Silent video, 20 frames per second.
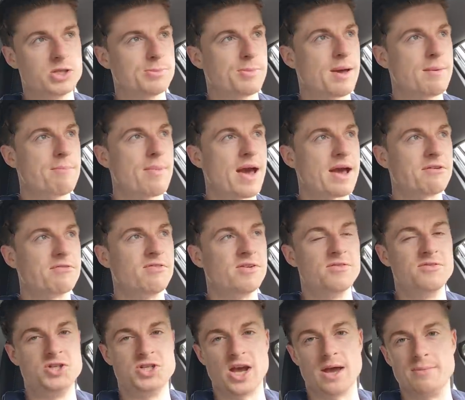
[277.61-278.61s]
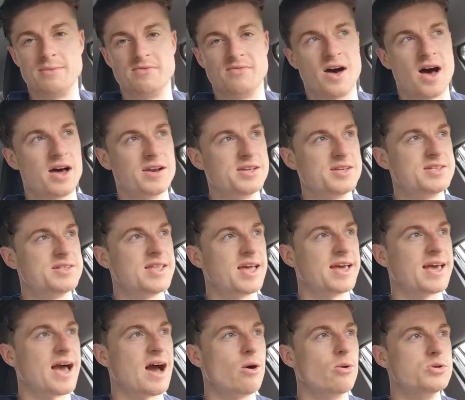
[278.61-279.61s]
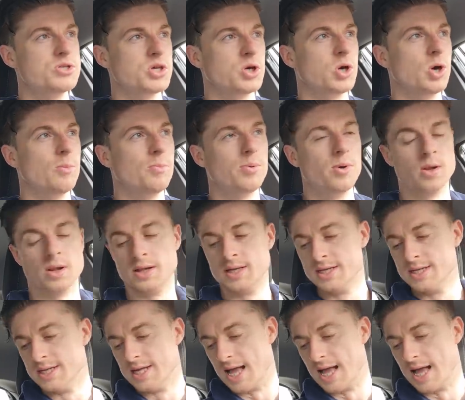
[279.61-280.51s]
Jermaine Beckford, Jamie Vardy stick out as a couple.